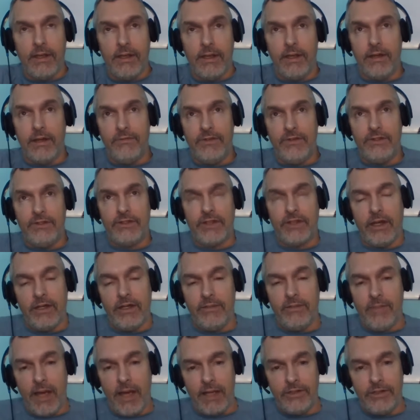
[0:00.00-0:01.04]
And if you
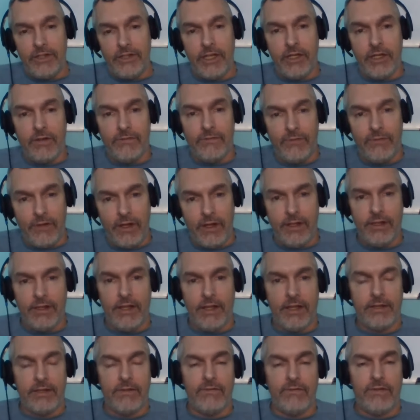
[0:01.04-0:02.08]
study my channel for any
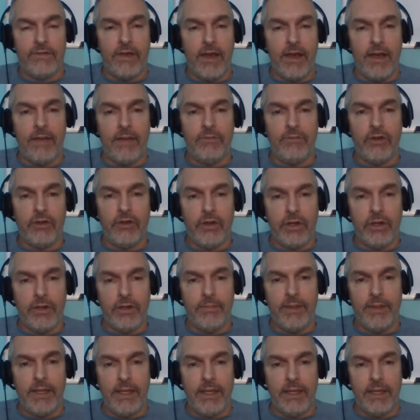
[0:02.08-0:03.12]
length of time, you're going to
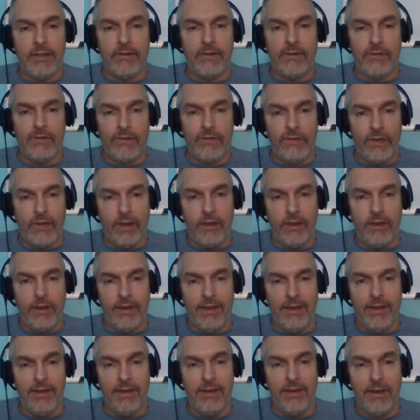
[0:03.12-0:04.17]
begin to see
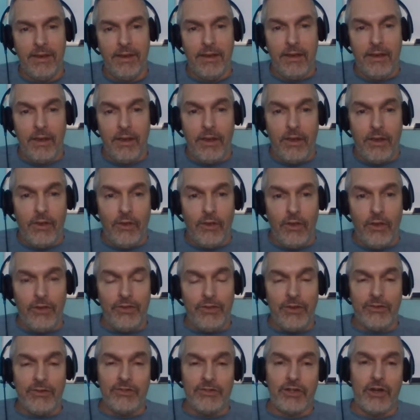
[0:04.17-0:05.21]
that
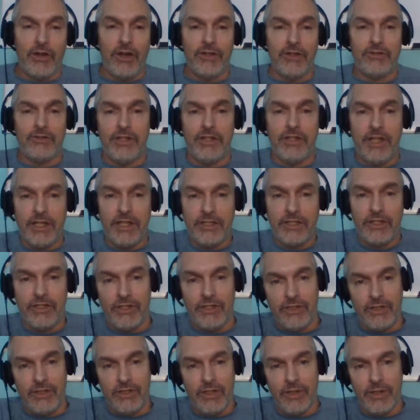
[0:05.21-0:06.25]
there's
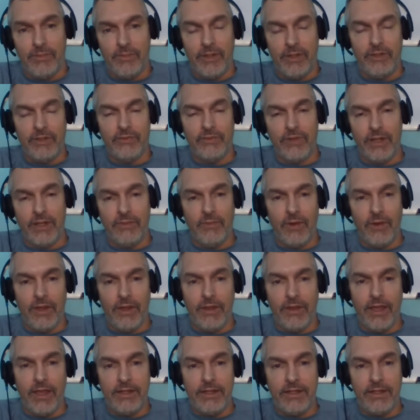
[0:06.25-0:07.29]
contradictions between
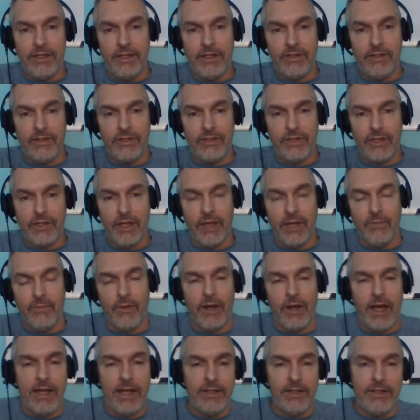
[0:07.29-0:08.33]
what they teach and
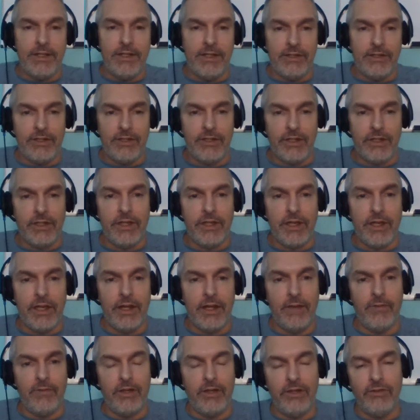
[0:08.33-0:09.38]
what I teach. And
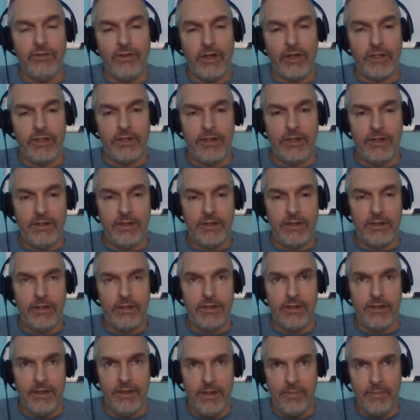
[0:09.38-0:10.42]
then when you look
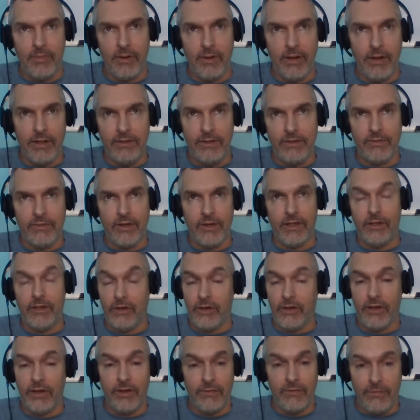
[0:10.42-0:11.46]
deeper into it, you're
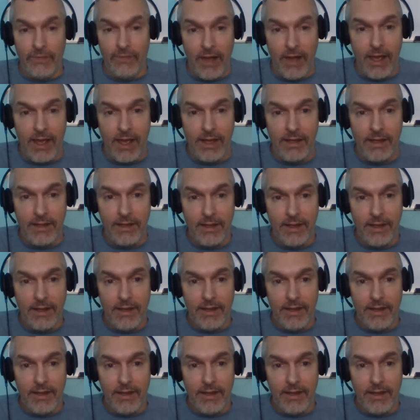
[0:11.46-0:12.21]
going to find